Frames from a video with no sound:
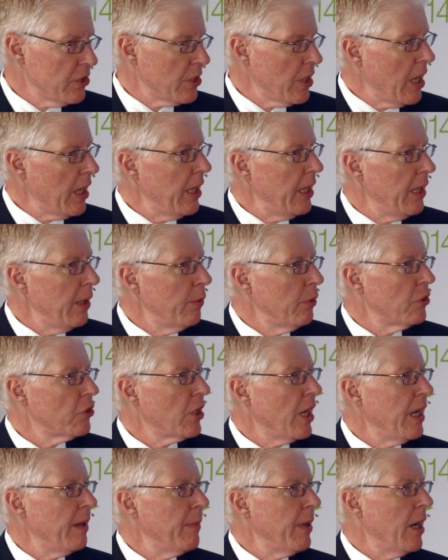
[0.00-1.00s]
study, which
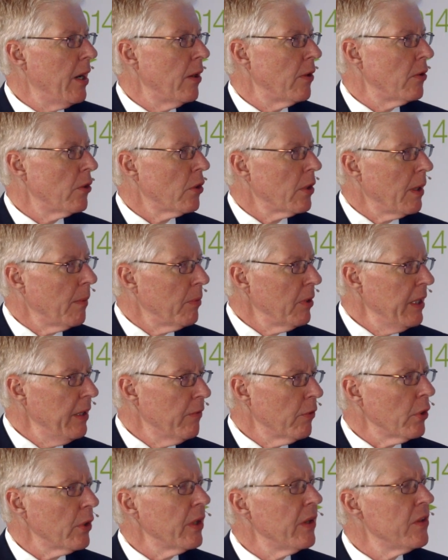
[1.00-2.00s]
came out, I
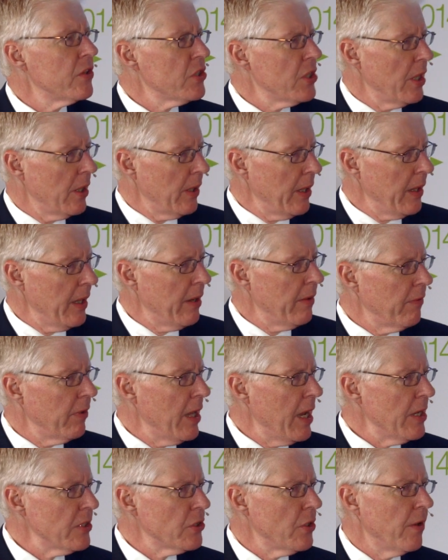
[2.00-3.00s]
believe, early this year, at the
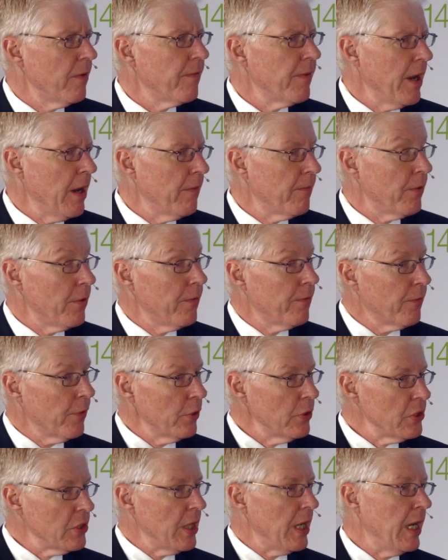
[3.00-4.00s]
last year, found for the
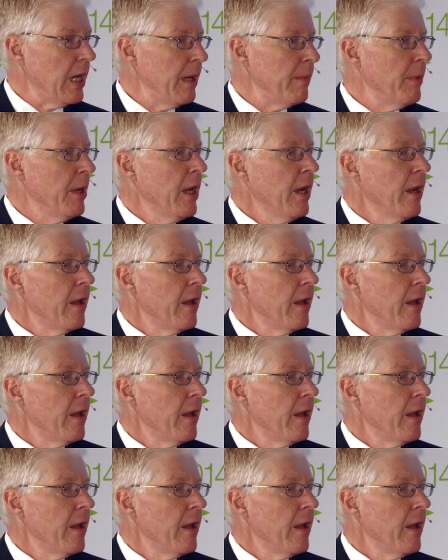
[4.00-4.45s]
first time